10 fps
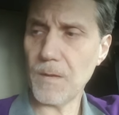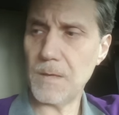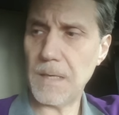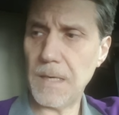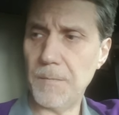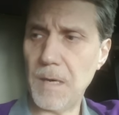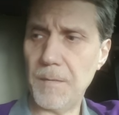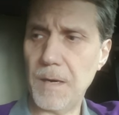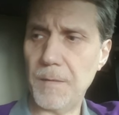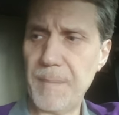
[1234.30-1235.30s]
um,
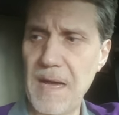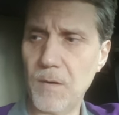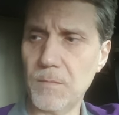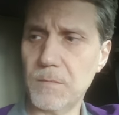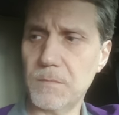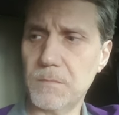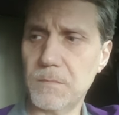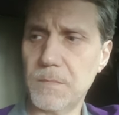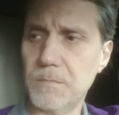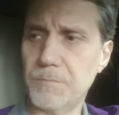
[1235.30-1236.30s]
about
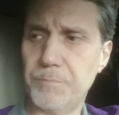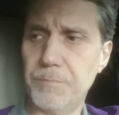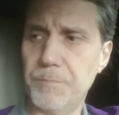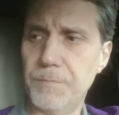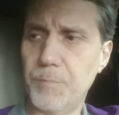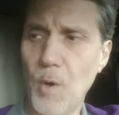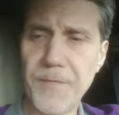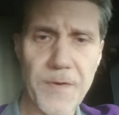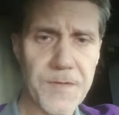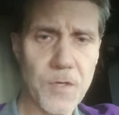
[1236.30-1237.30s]

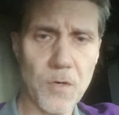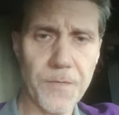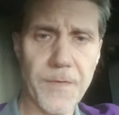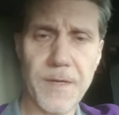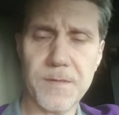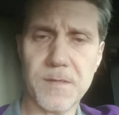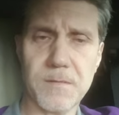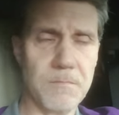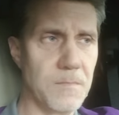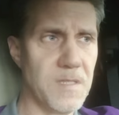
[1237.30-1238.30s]
boyfriends,
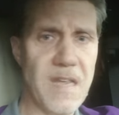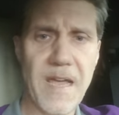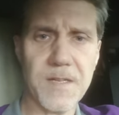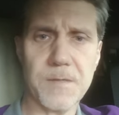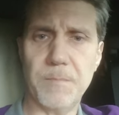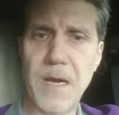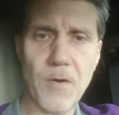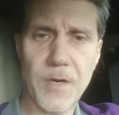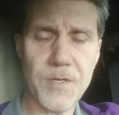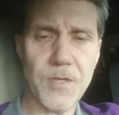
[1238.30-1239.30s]
girlfriends, sex,
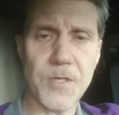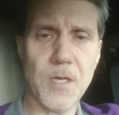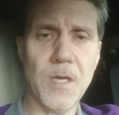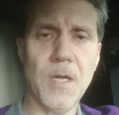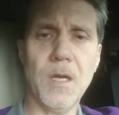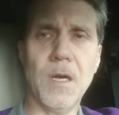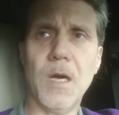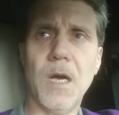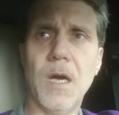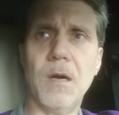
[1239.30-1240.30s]
marriage,
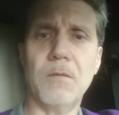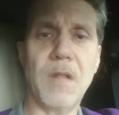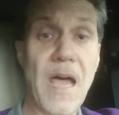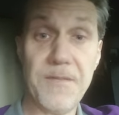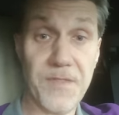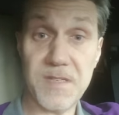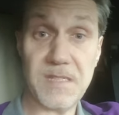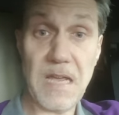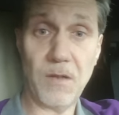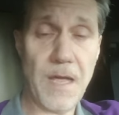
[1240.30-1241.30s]
uh, life. This
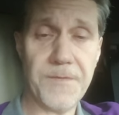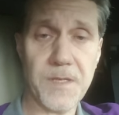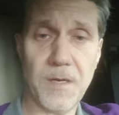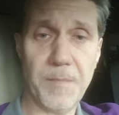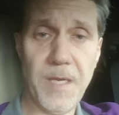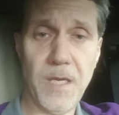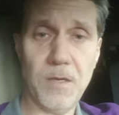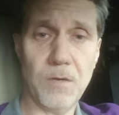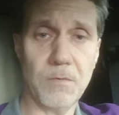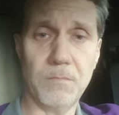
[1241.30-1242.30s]
is how life's going to be.
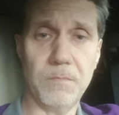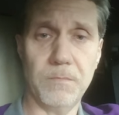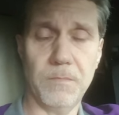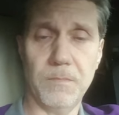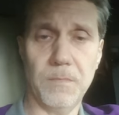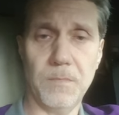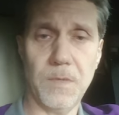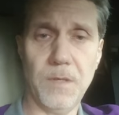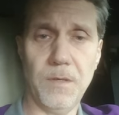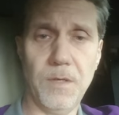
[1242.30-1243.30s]
You're,
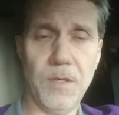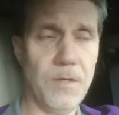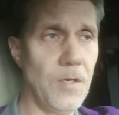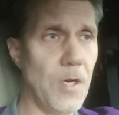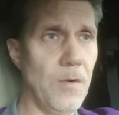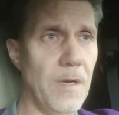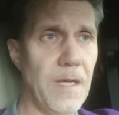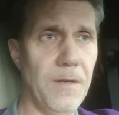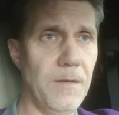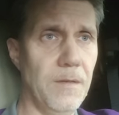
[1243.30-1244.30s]
you, you know,
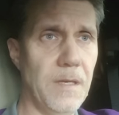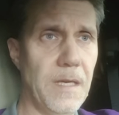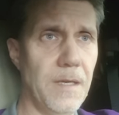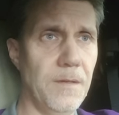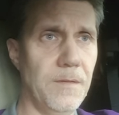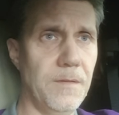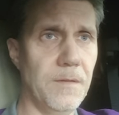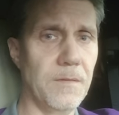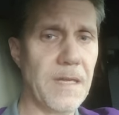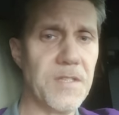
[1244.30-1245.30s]
and and
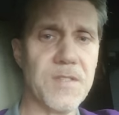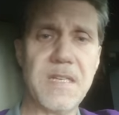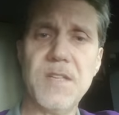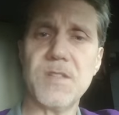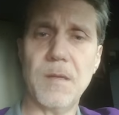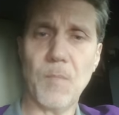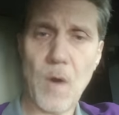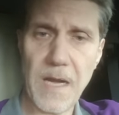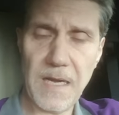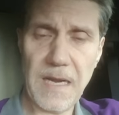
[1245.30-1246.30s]
let's teach them
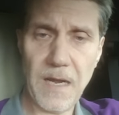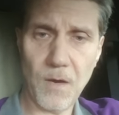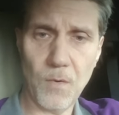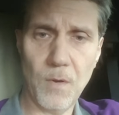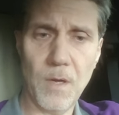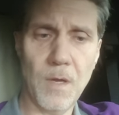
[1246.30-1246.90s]
right now